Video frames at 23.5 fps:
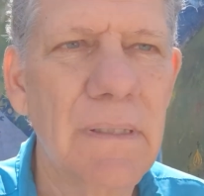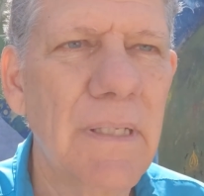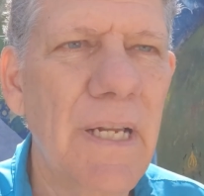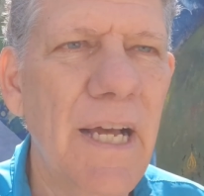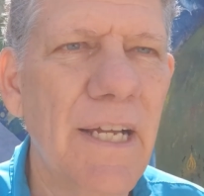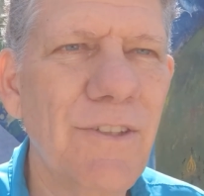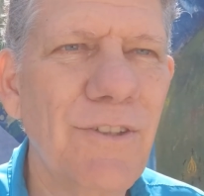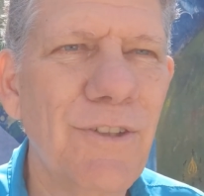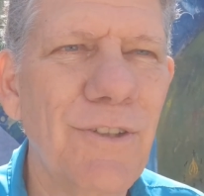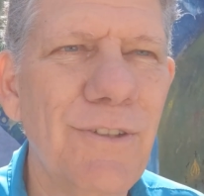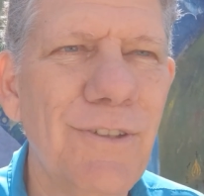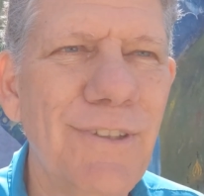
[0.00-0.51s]

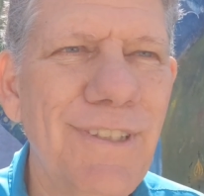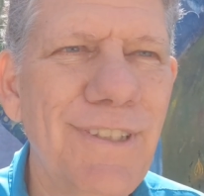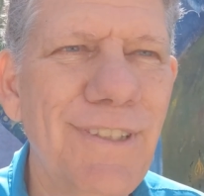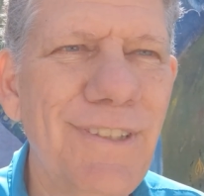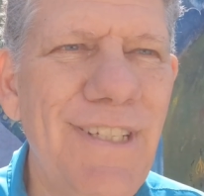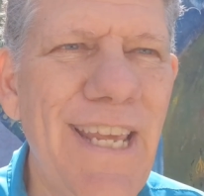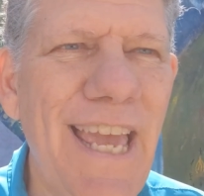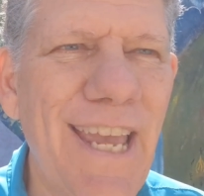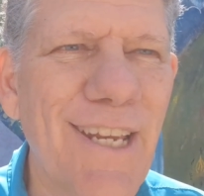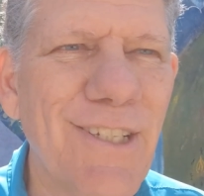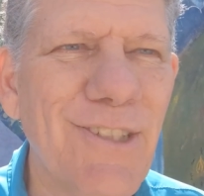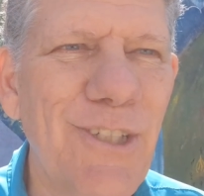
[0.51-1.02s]
Lots of
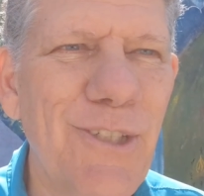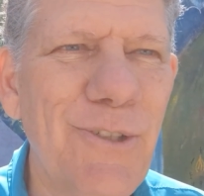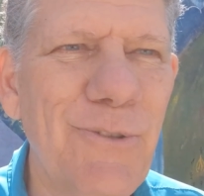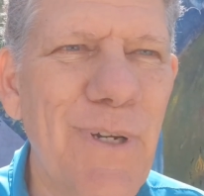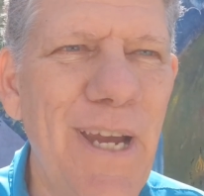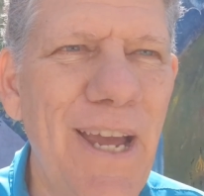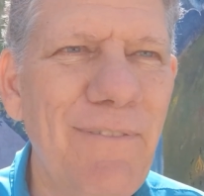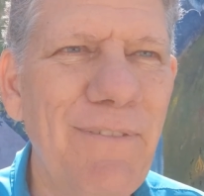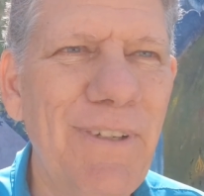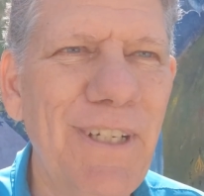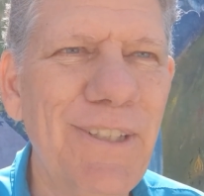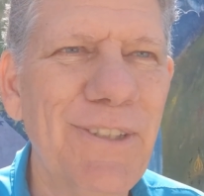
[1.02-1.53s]
taxi
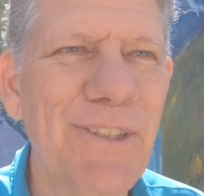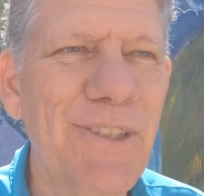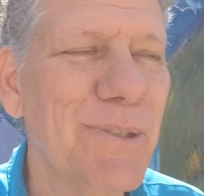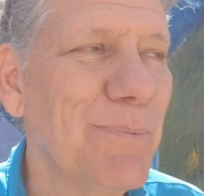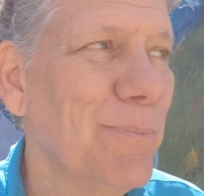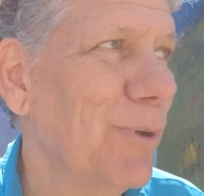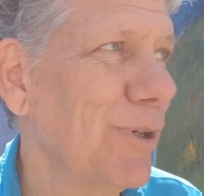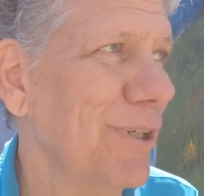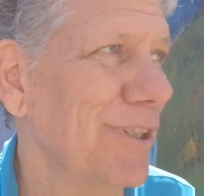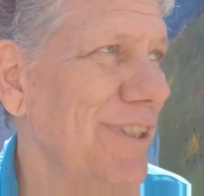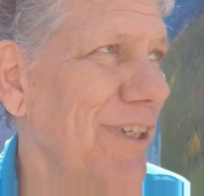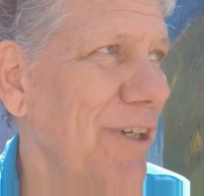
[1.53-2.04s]
traffic this
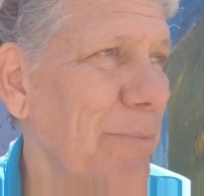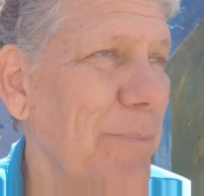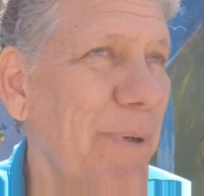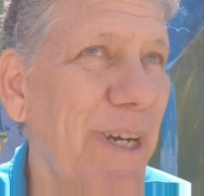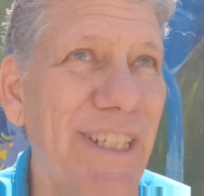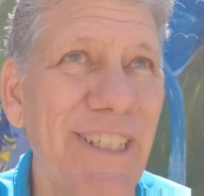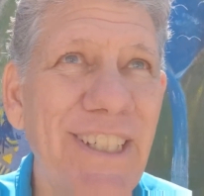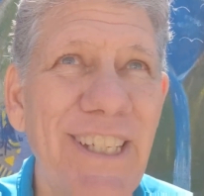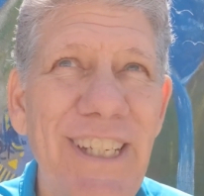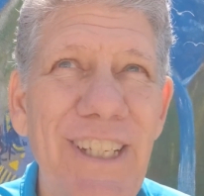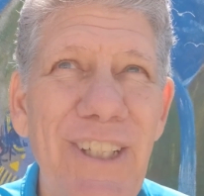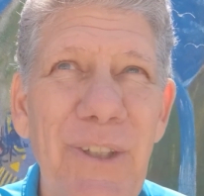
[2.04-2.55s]
morning.
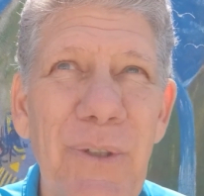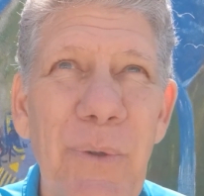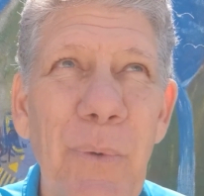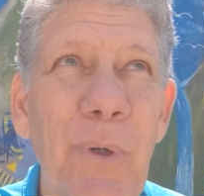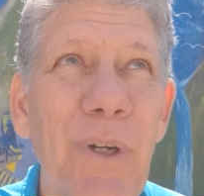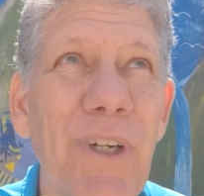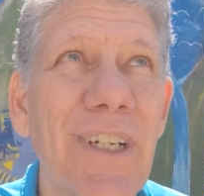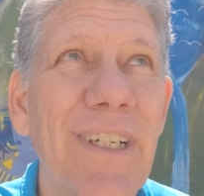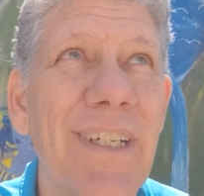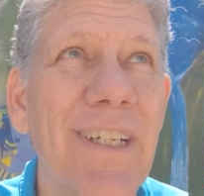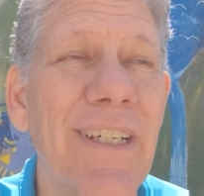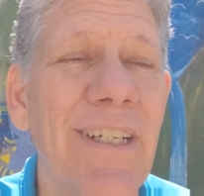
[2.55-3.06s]
Everybody's getting to
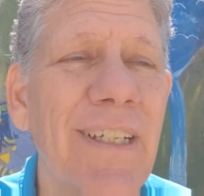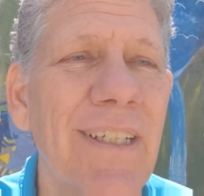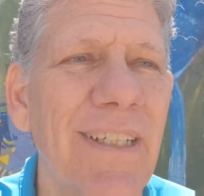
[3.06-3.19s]
work.